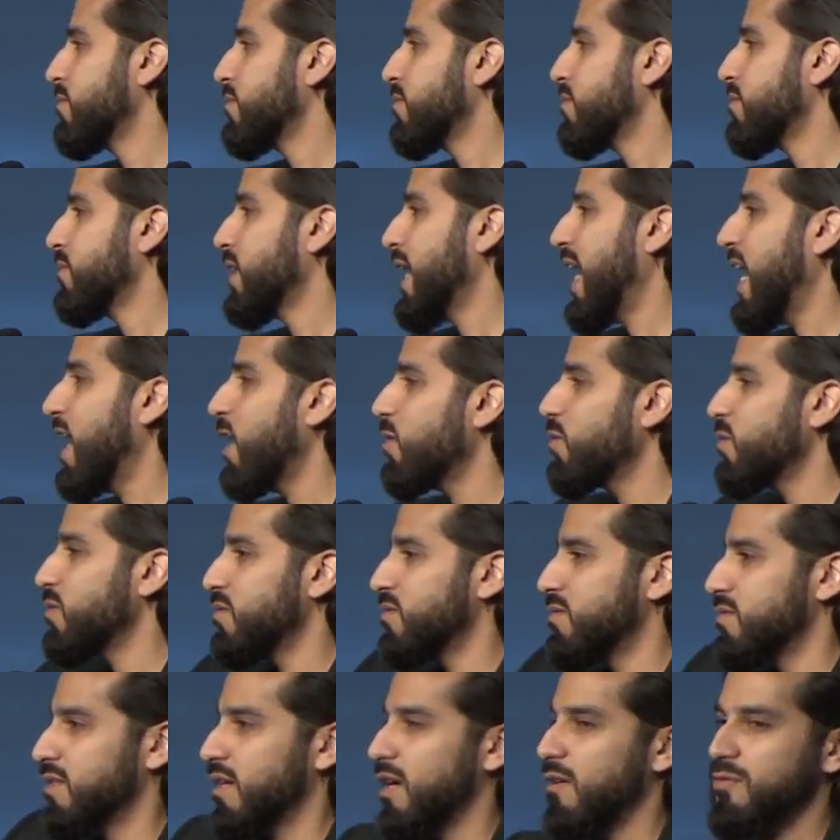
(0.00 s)
out
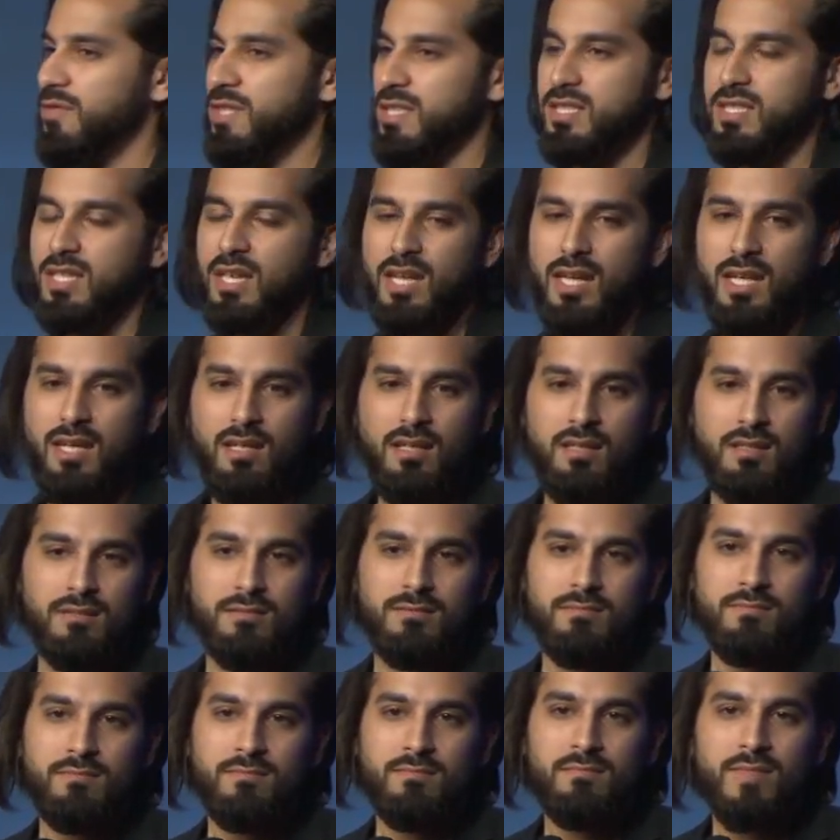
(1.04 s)
of the city
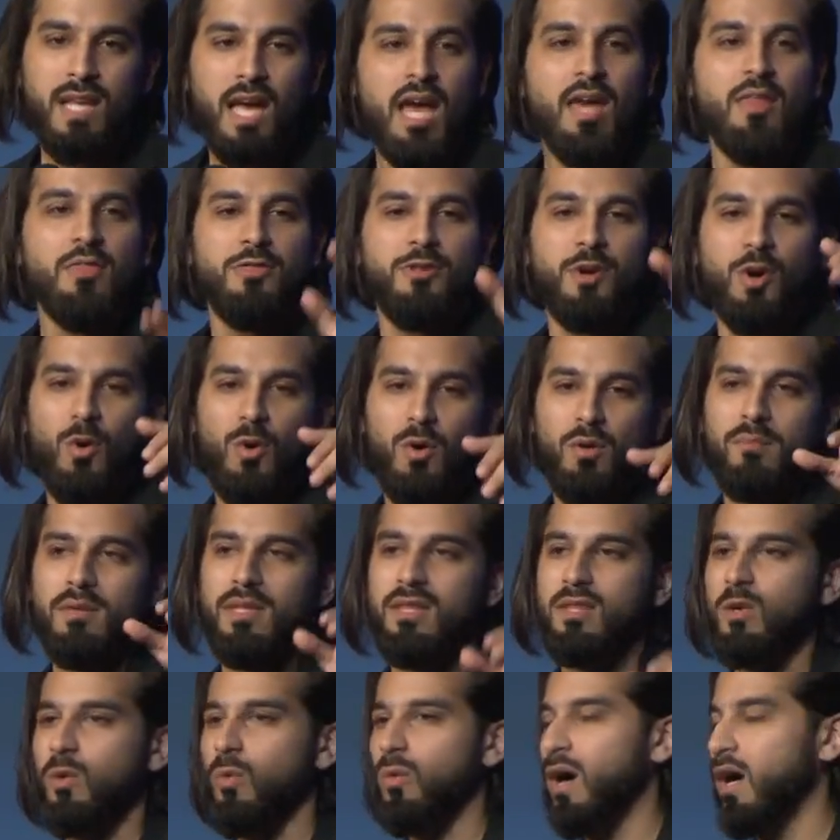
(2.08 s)
and throw him in
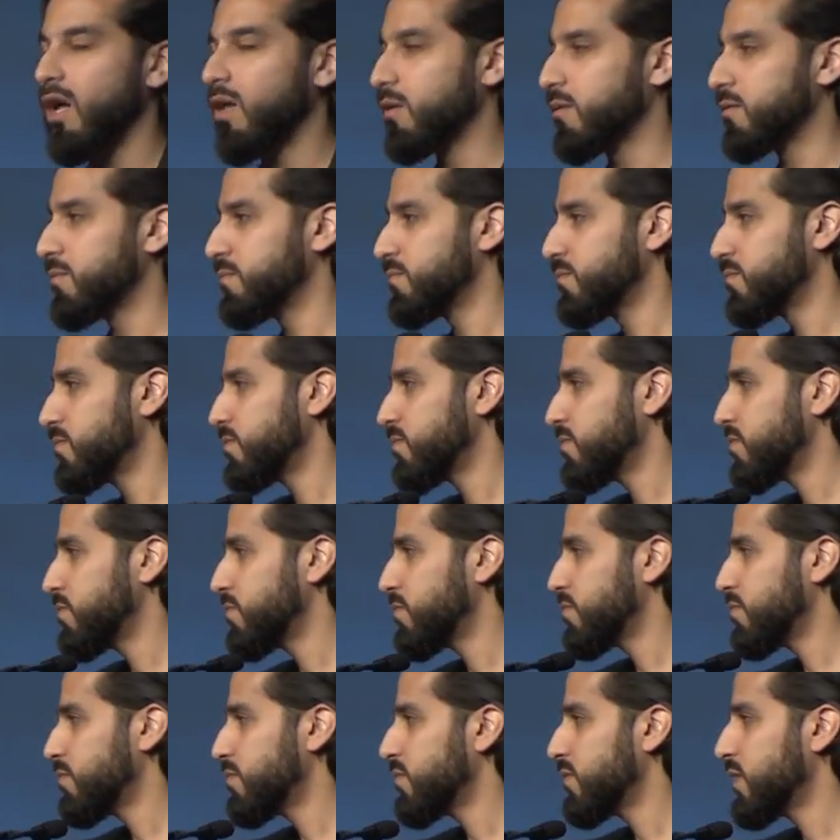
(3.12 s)
the well.
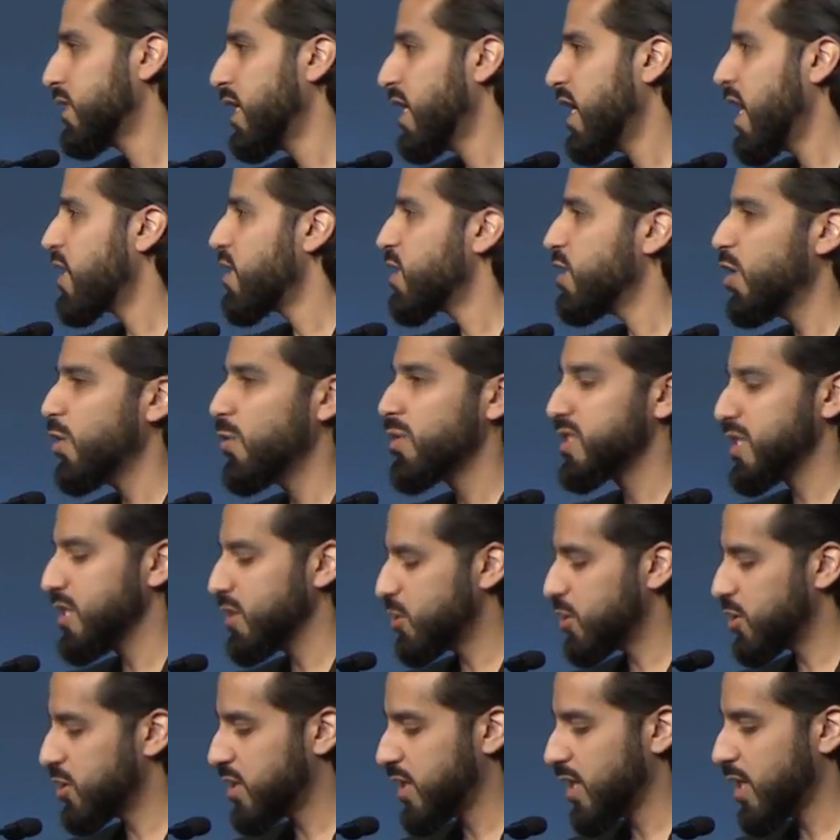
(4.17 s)
And you know what's
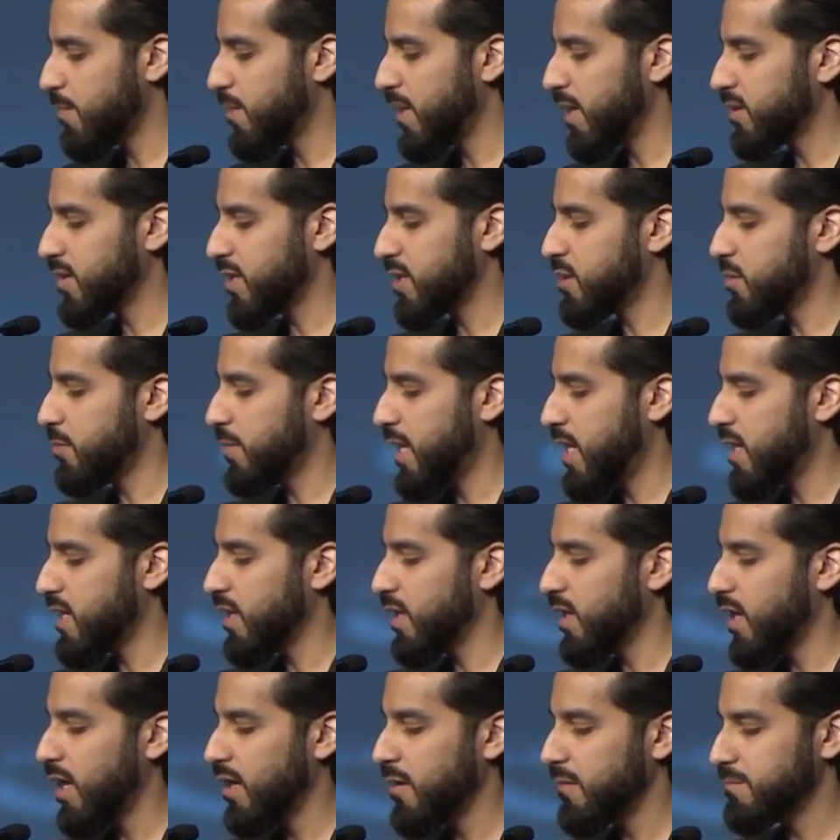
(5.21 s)
interesting about that,
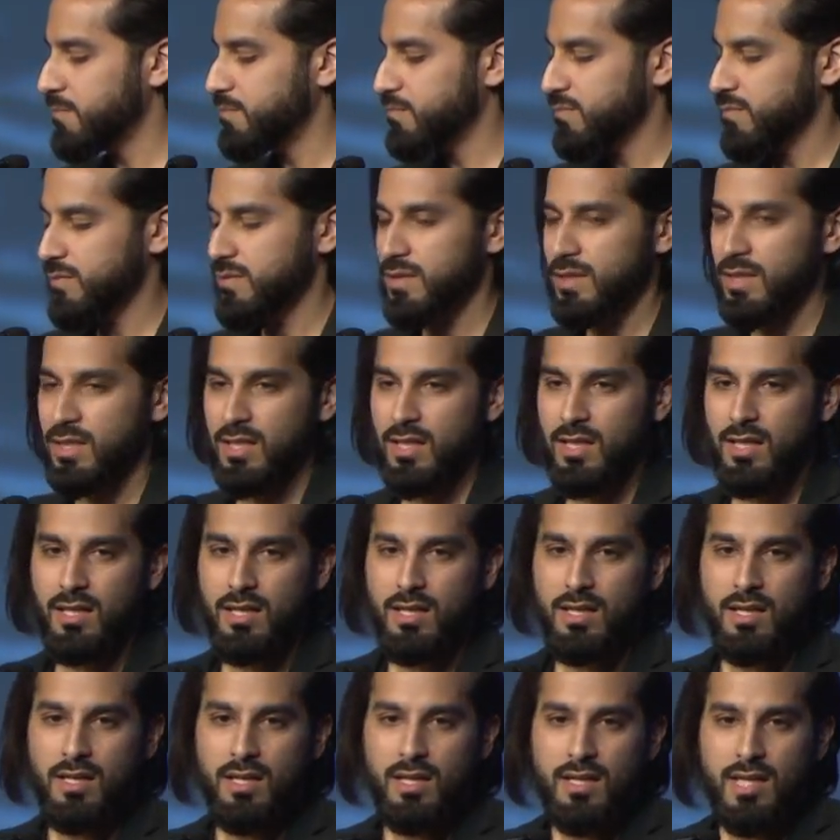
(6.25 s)
subhanAllah?
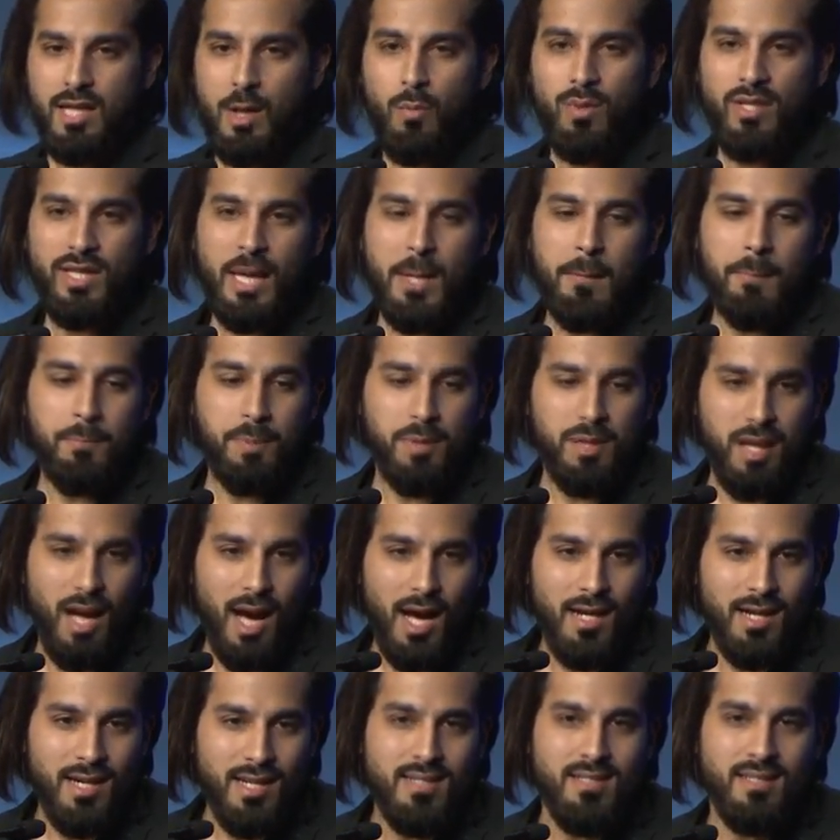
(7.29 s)
That when they
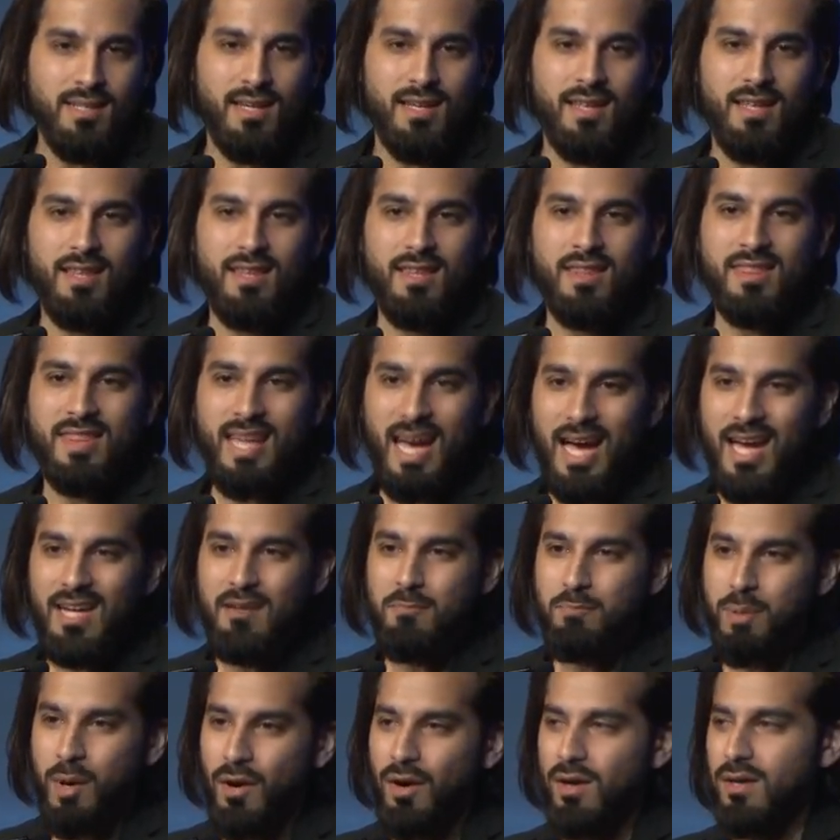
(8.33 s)
plotted that
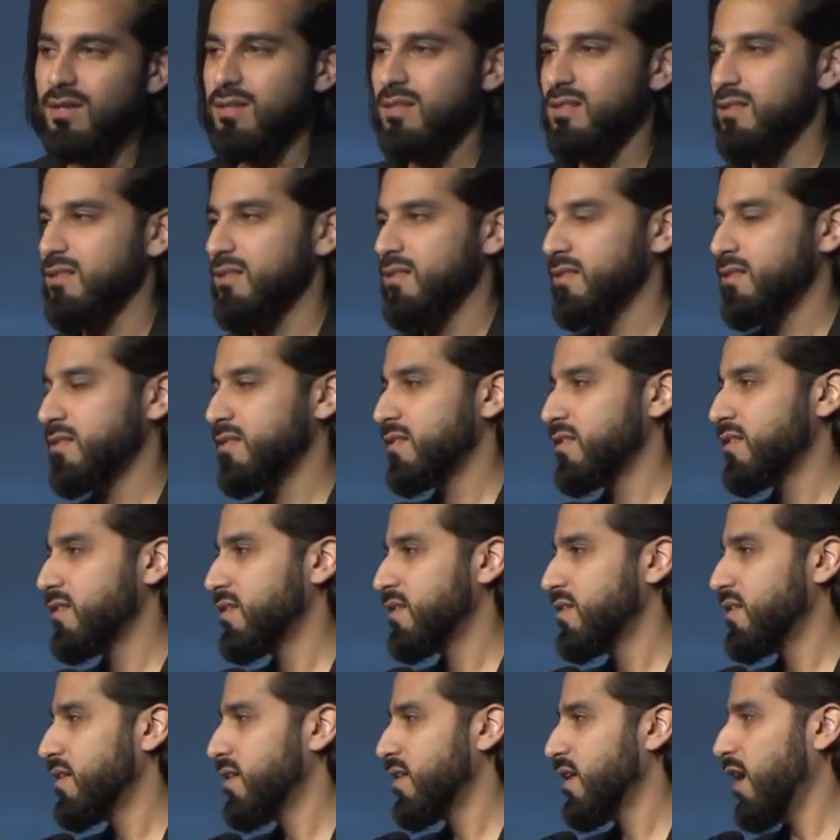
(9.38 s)
part
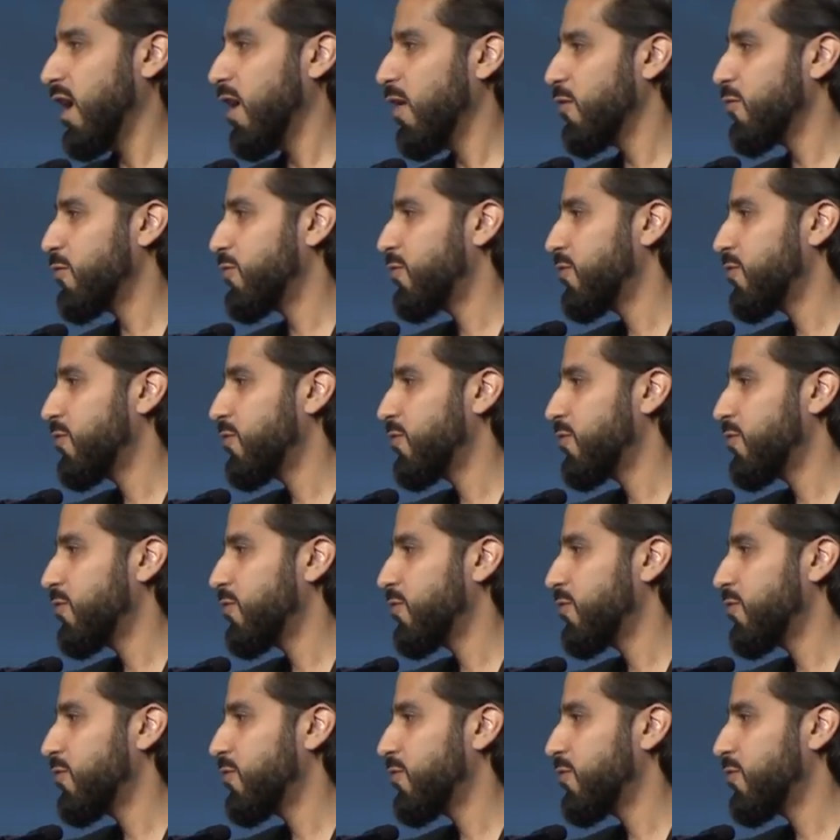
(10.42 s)
of